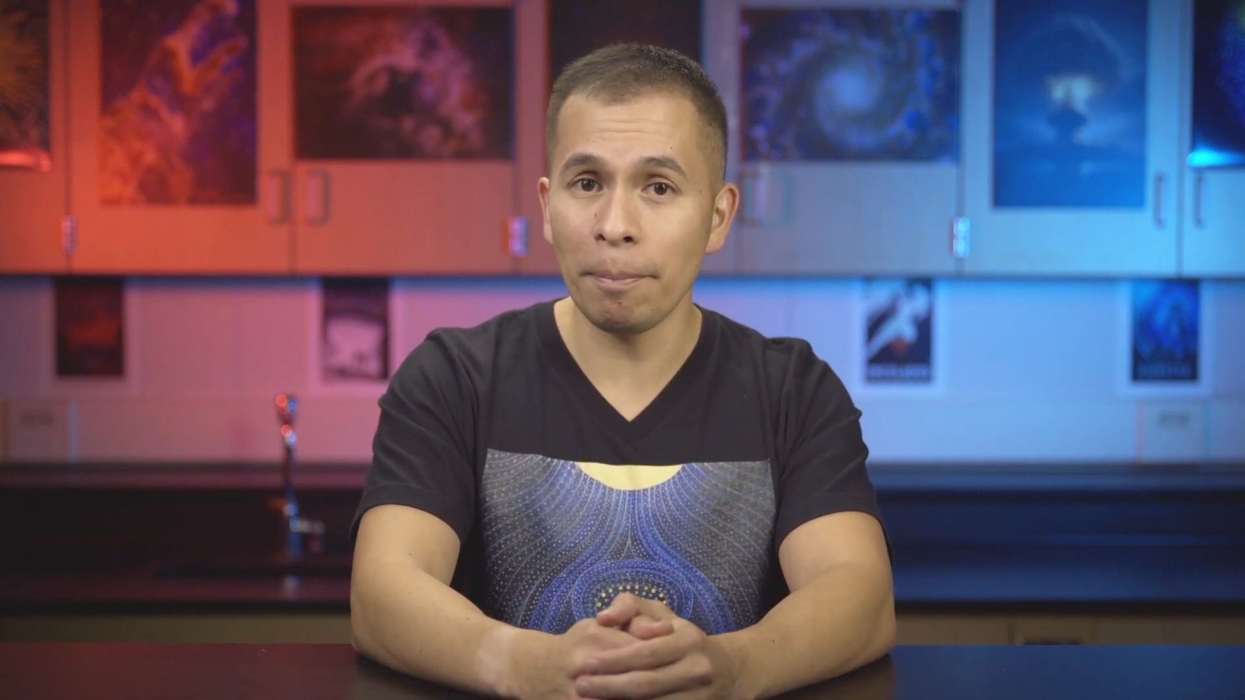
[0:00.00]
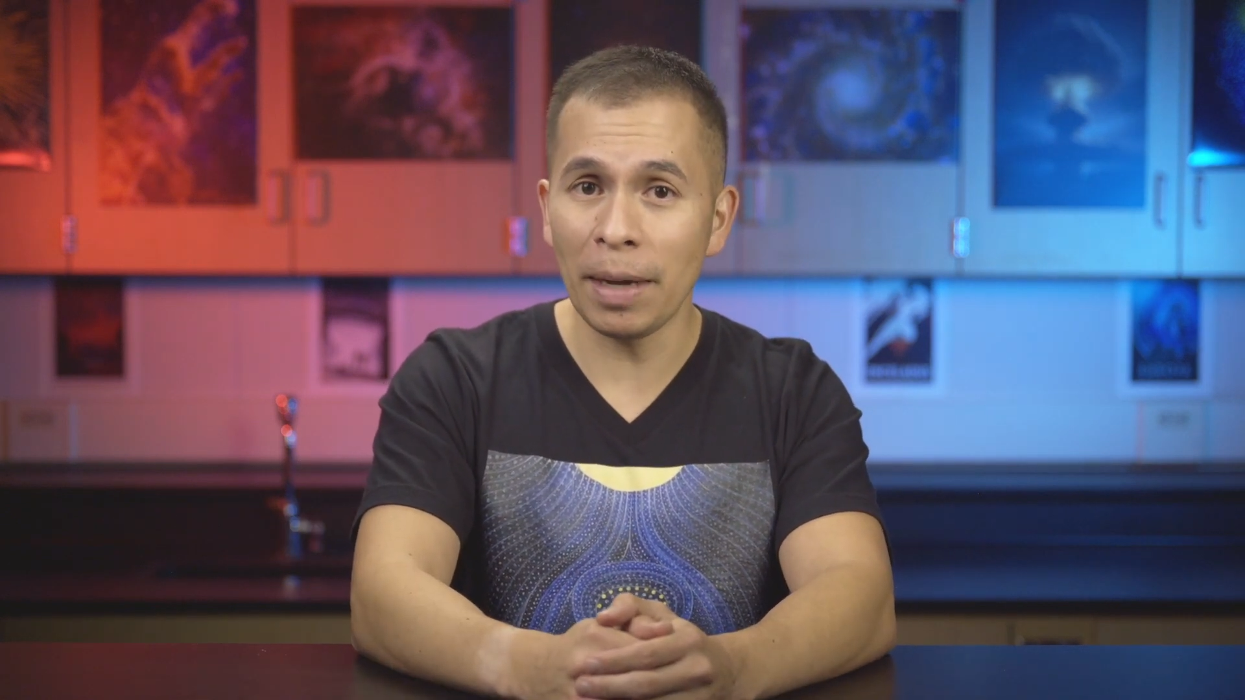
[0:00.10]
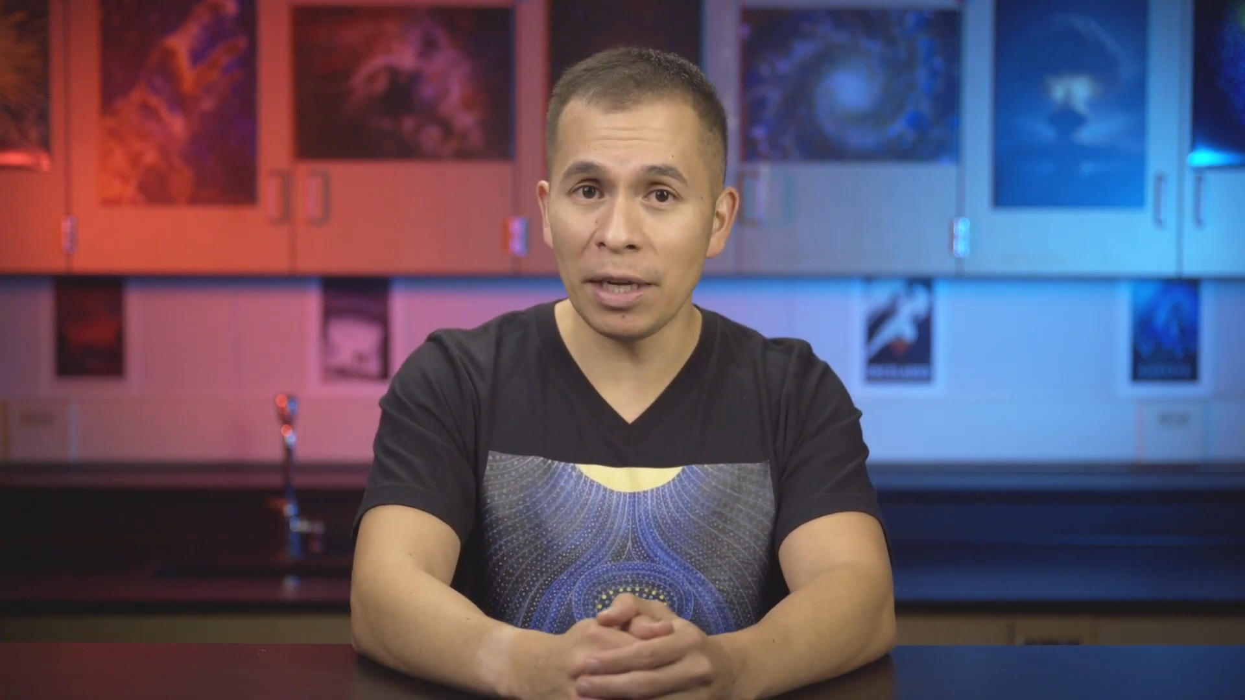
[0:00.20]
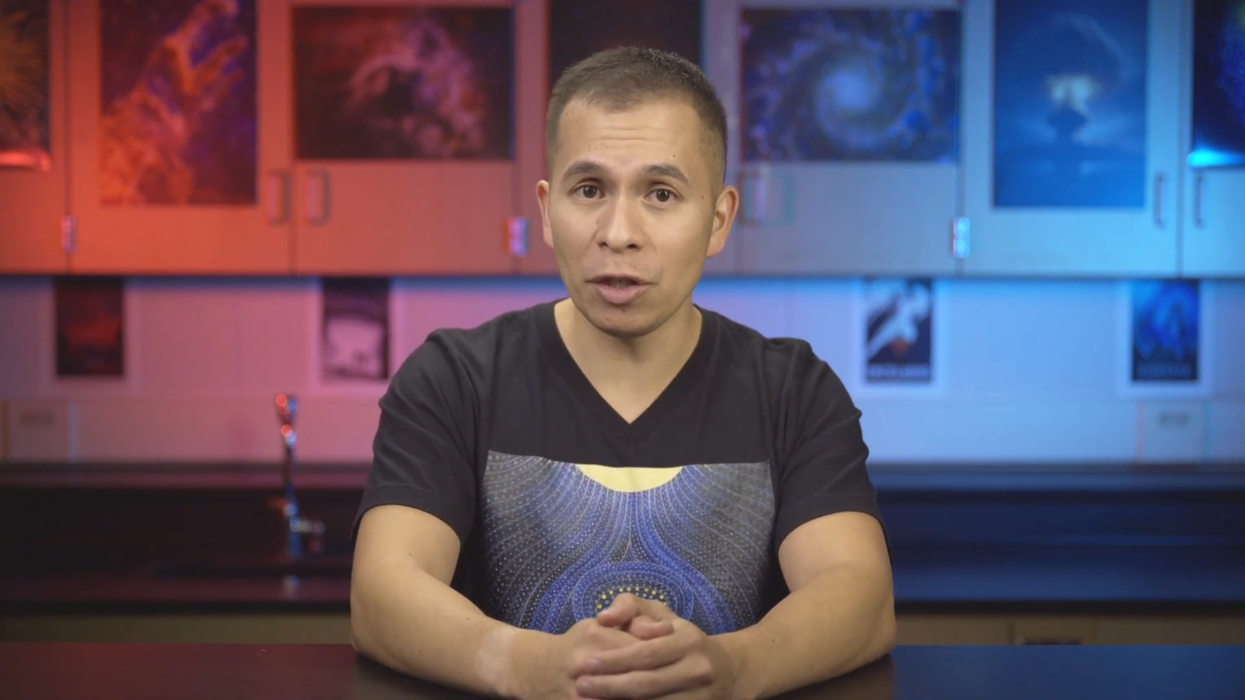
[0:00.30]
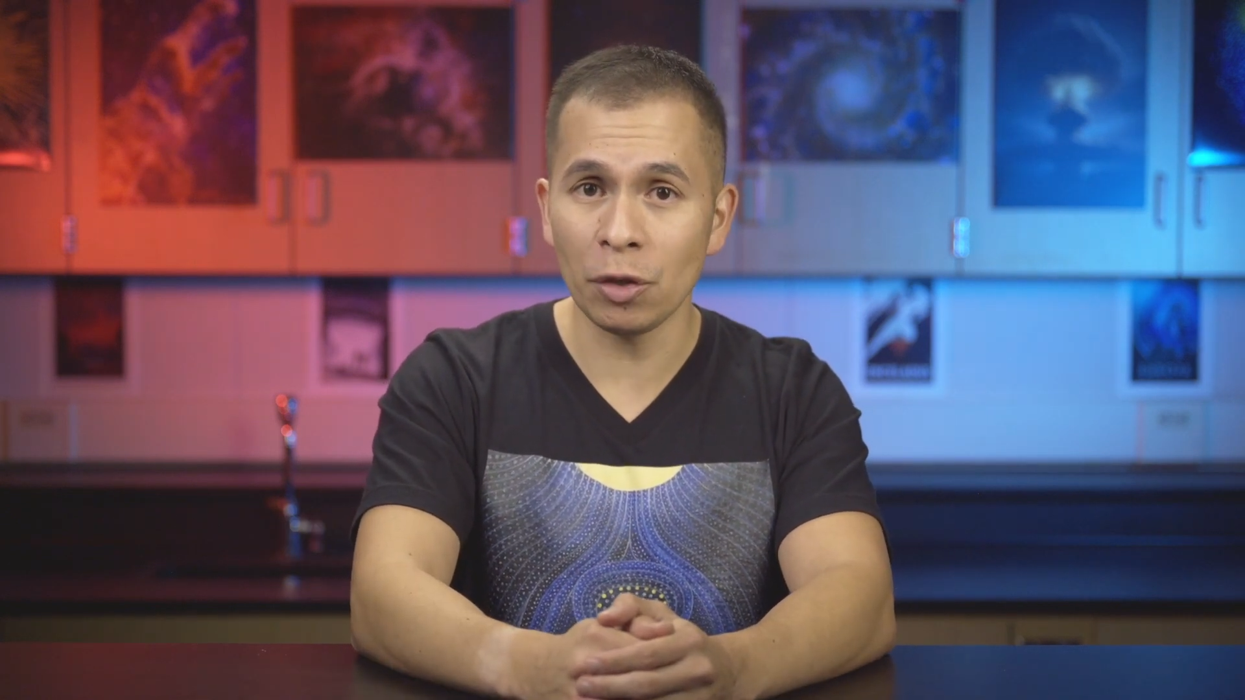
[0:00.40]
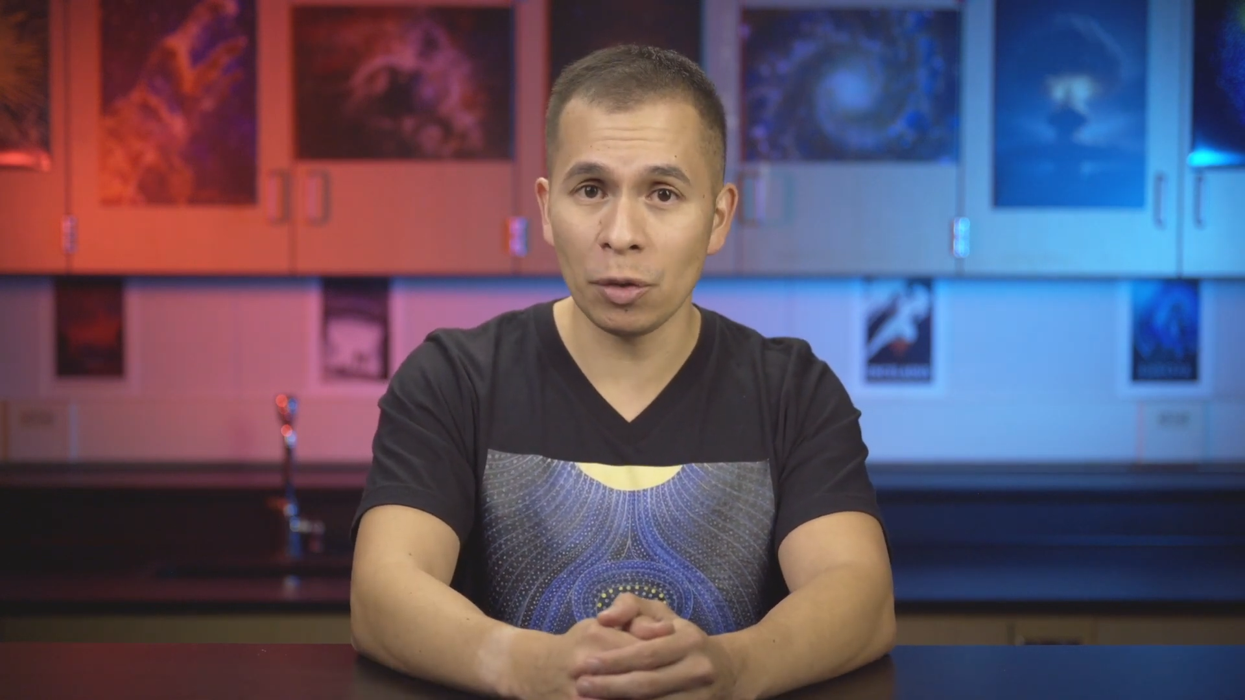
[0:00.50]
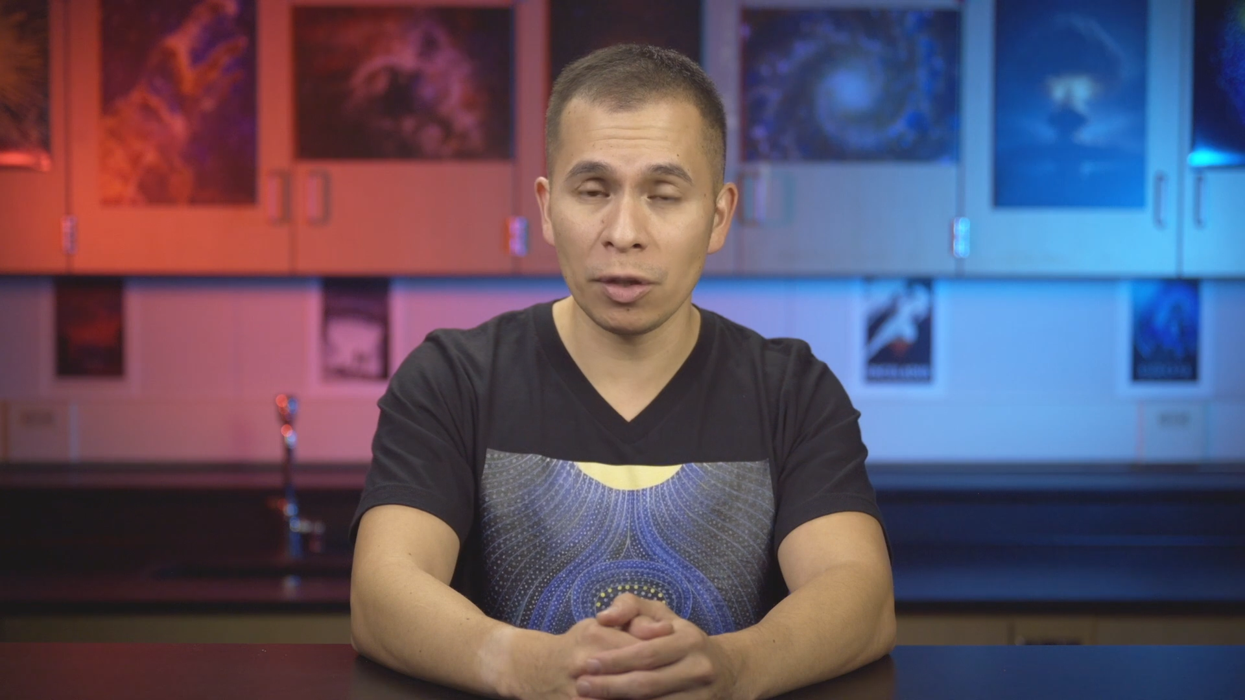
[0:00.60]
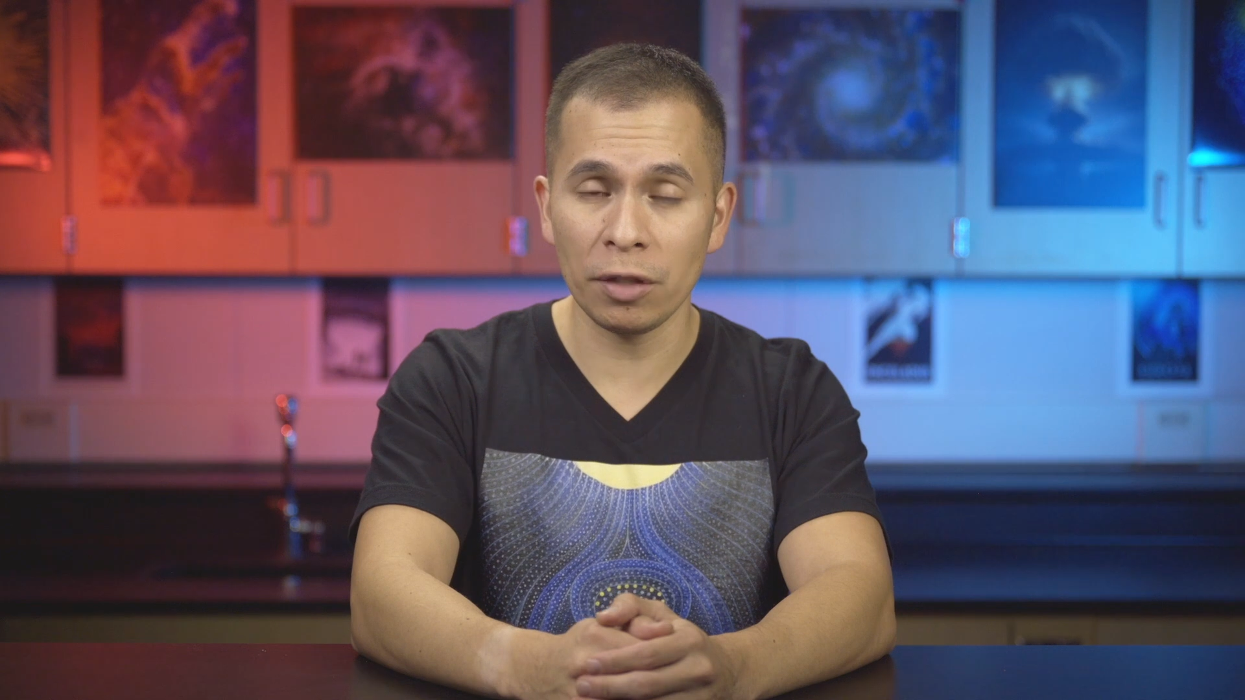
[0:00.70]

major source